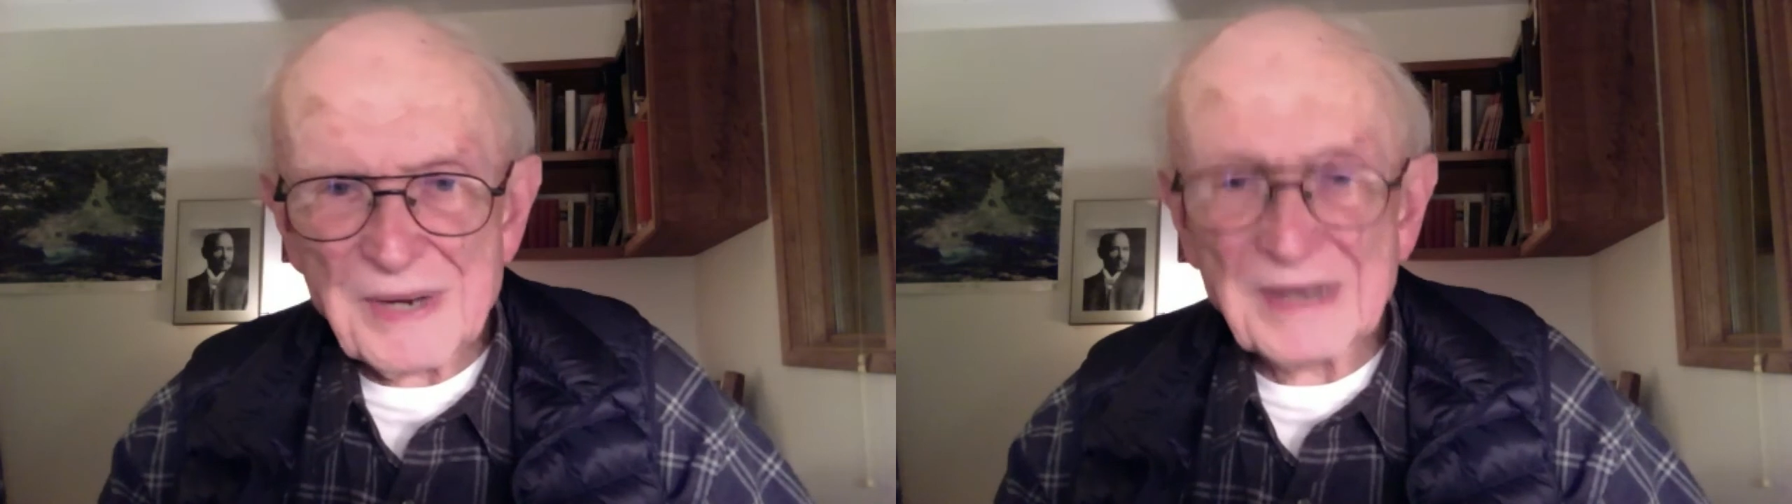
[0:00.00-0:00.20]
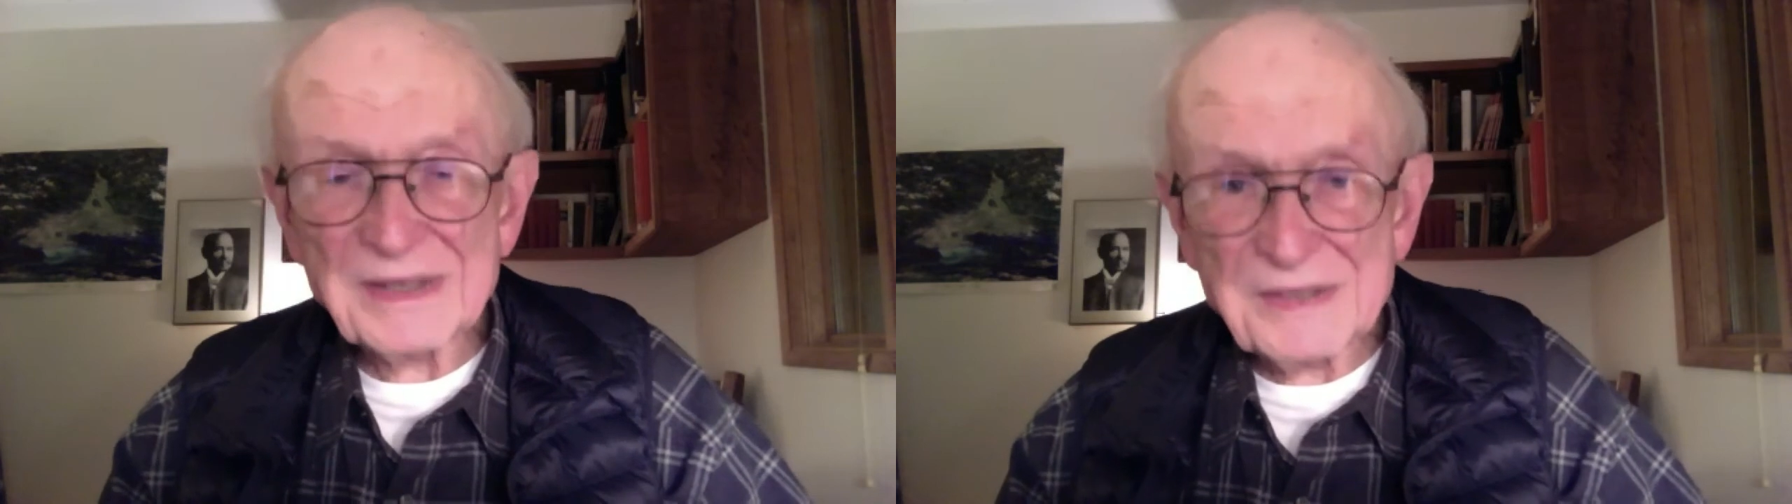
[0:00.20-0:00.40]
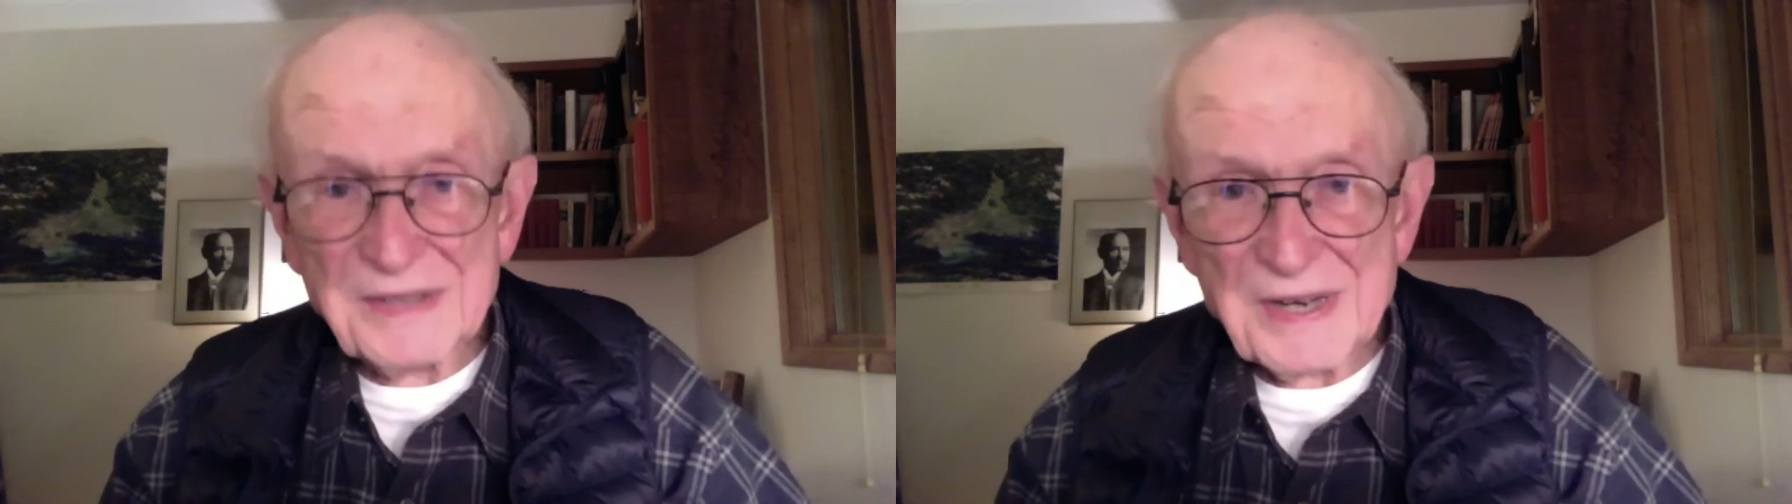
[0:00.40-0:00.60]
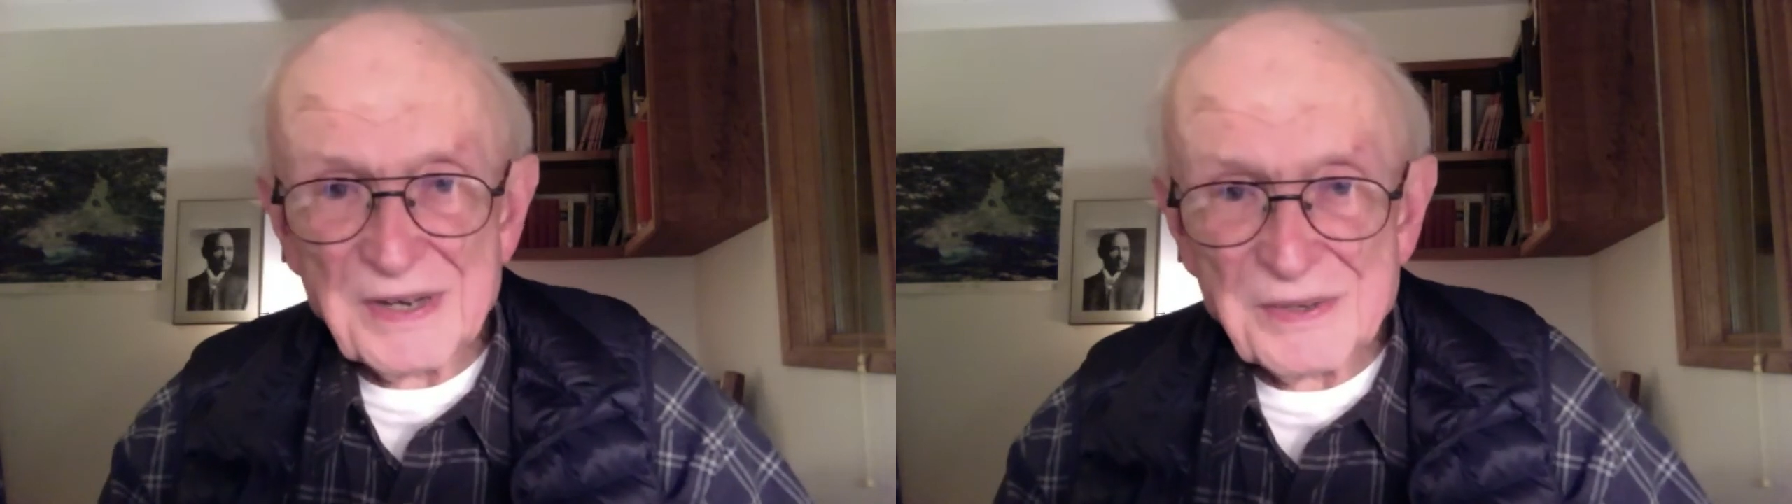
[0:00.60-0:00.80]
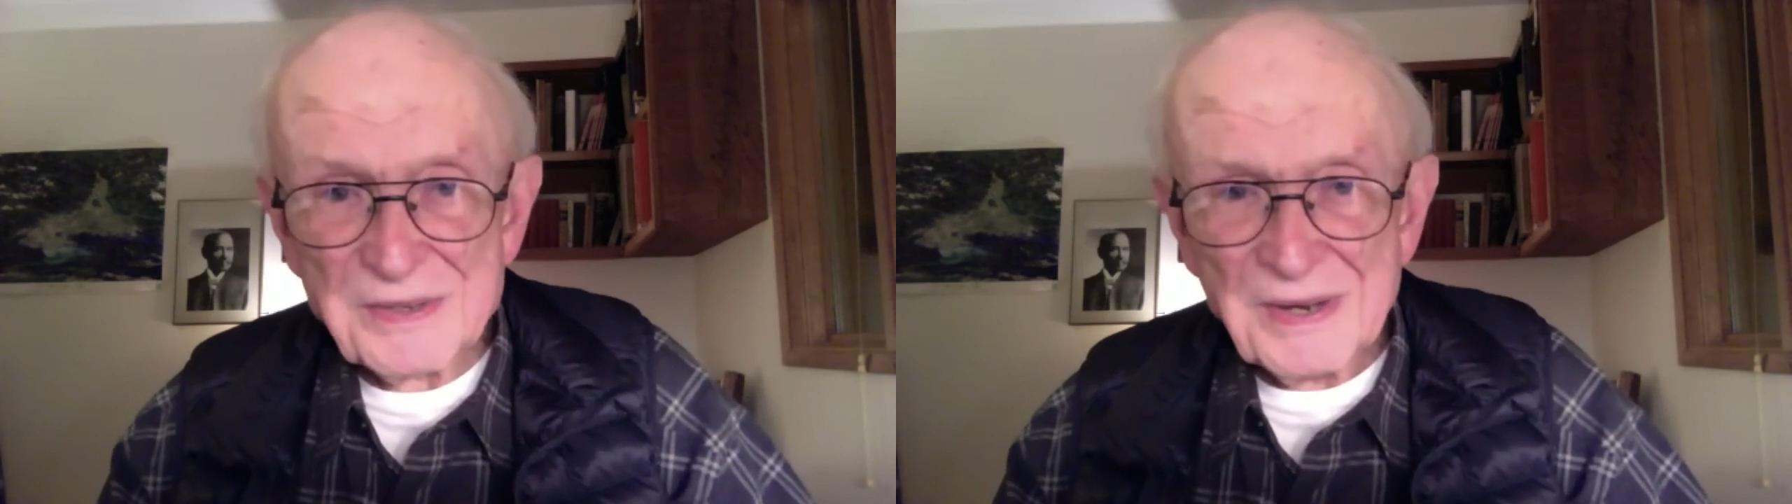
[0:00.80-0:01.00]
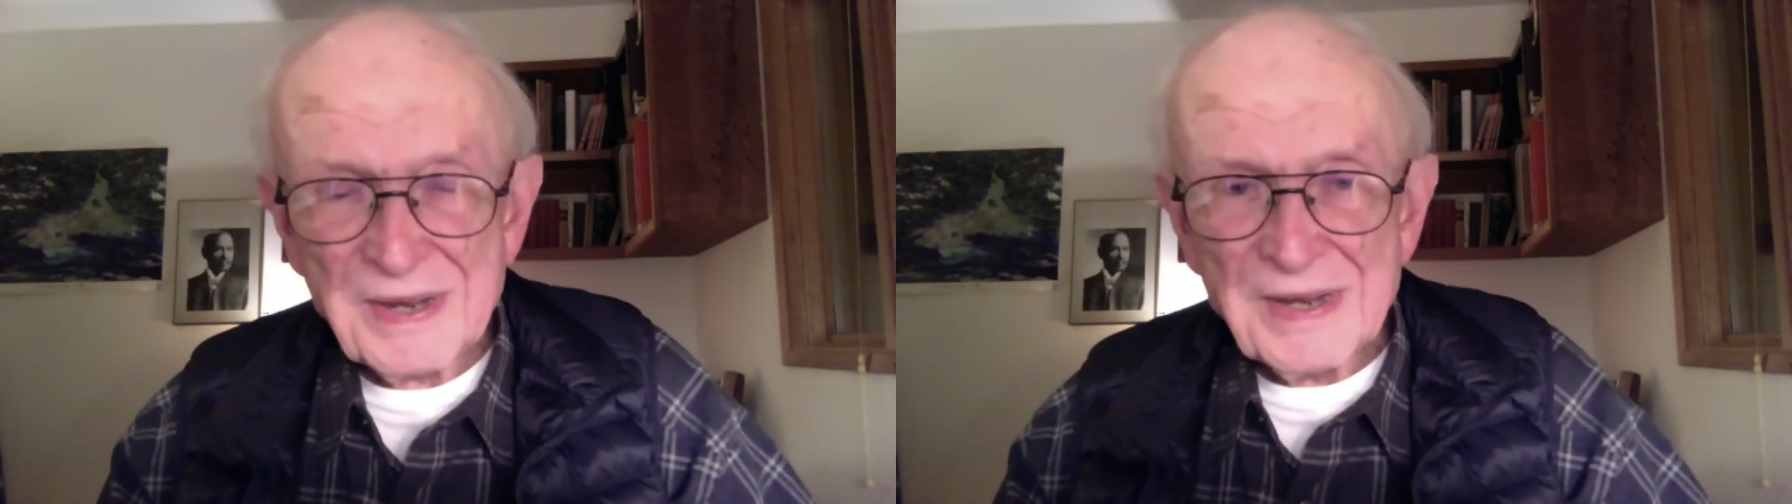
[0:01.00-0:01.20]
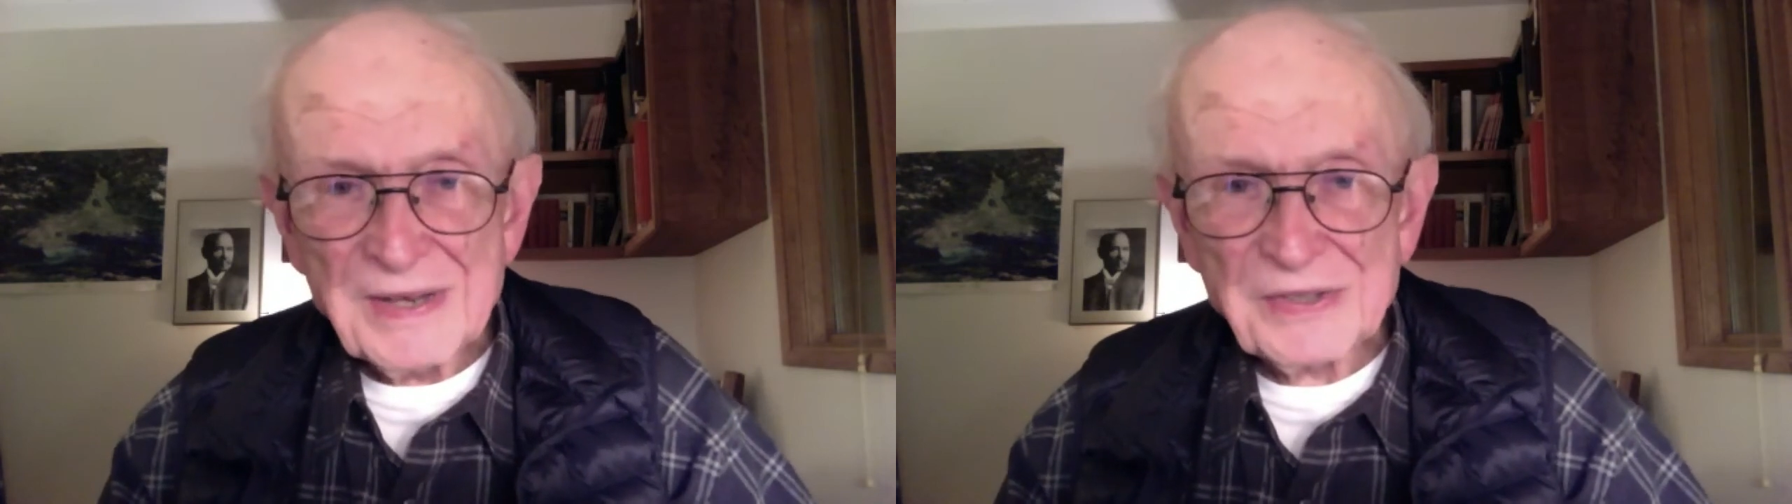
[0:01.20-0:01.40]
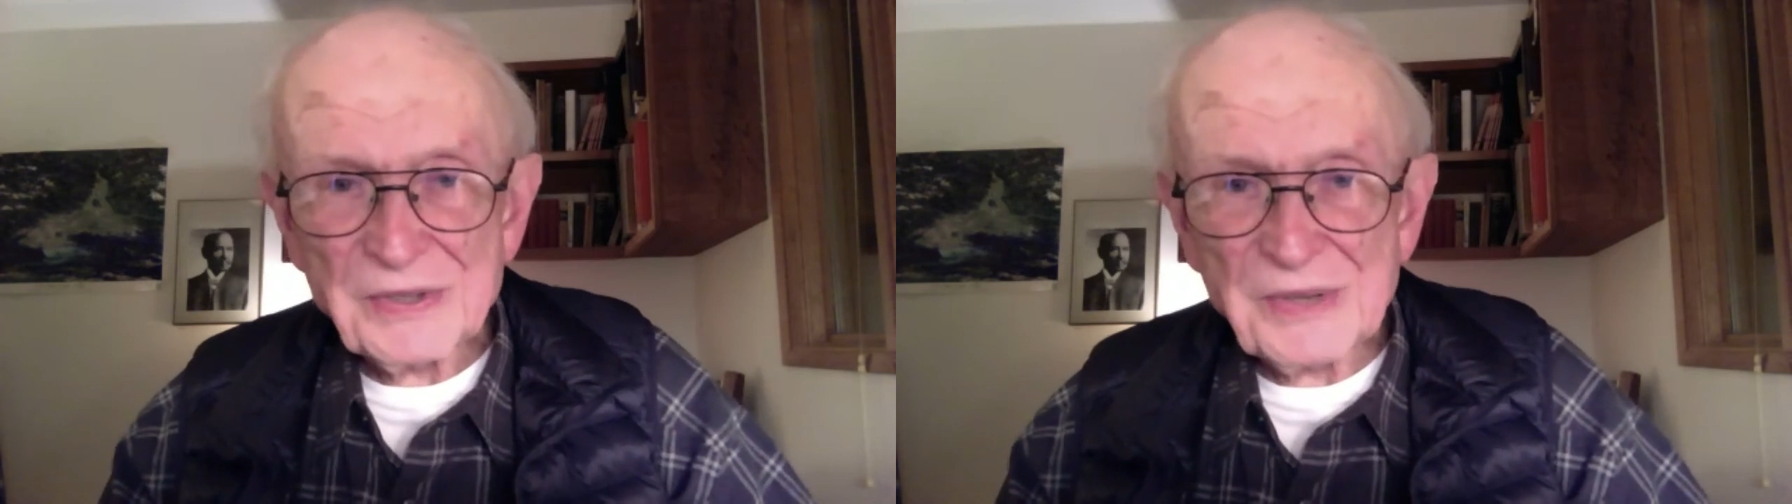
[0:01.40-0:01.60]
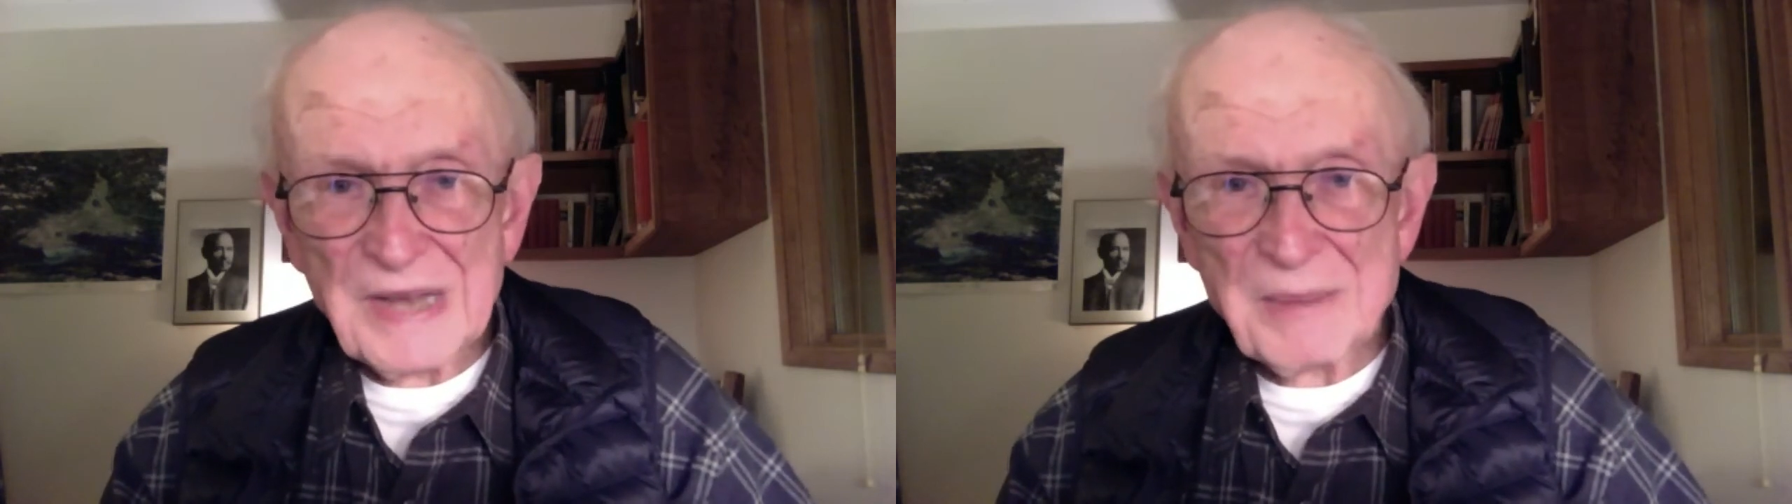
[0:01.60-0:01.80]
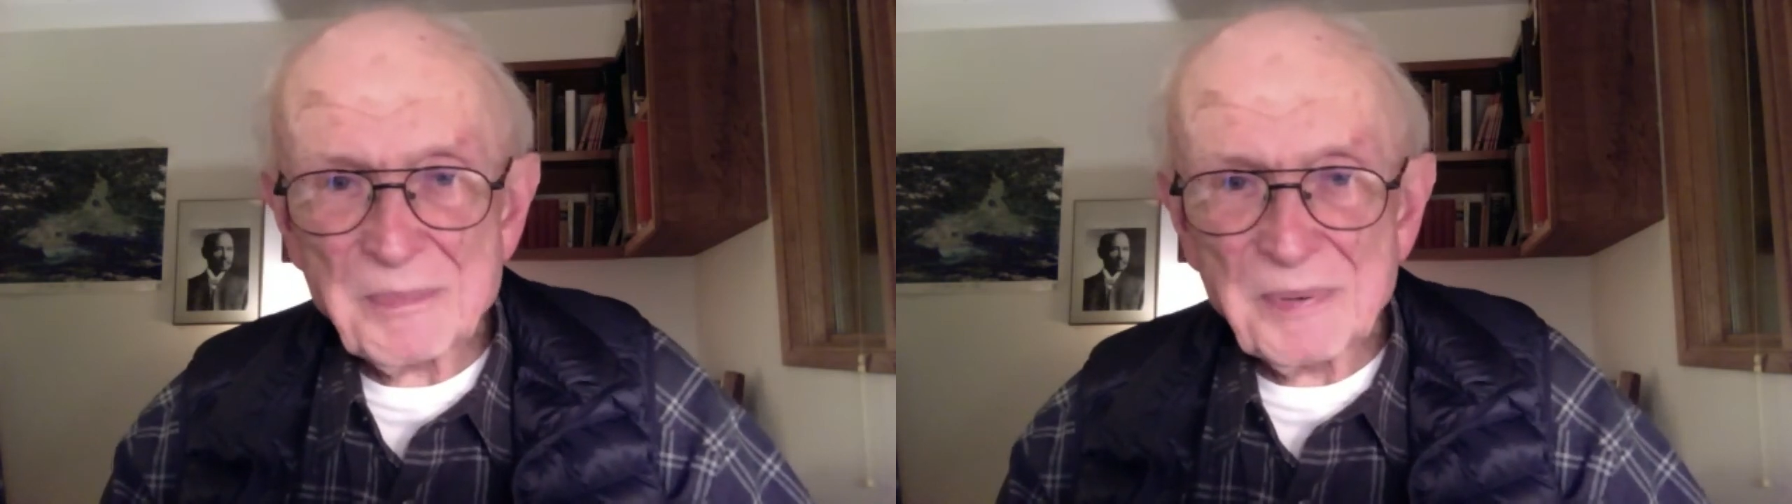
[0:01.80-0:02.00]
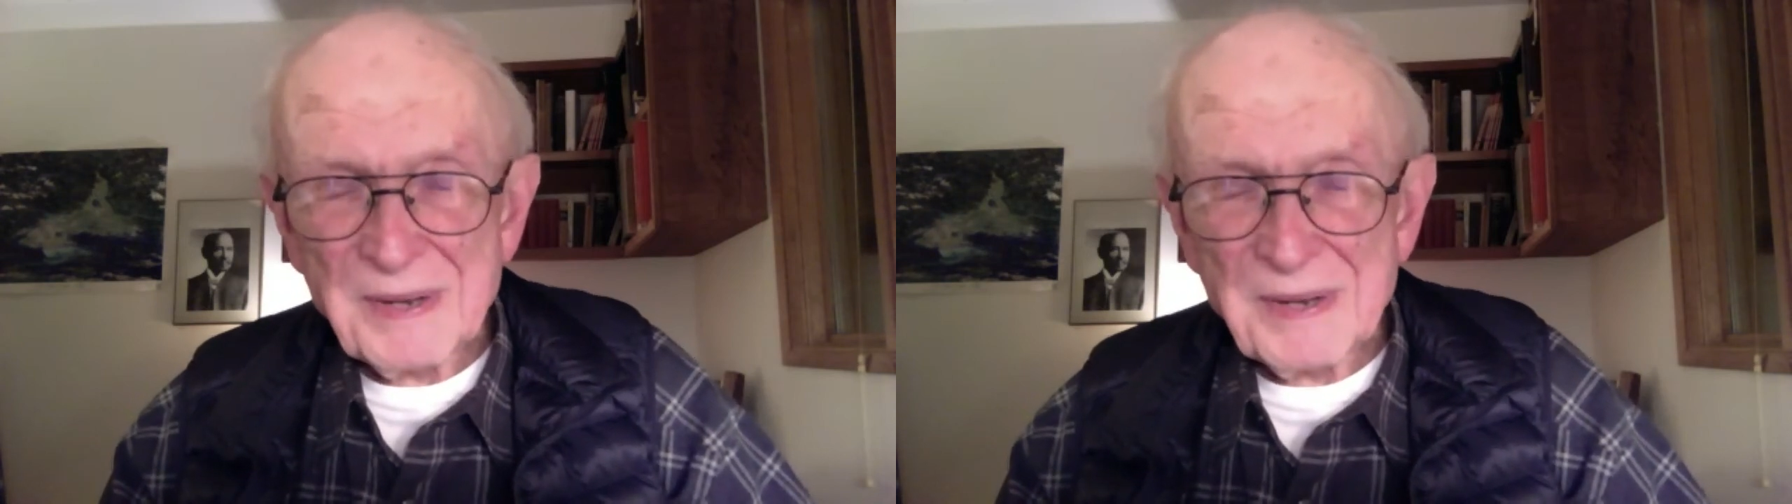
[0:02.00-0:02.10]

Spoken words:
continued to keep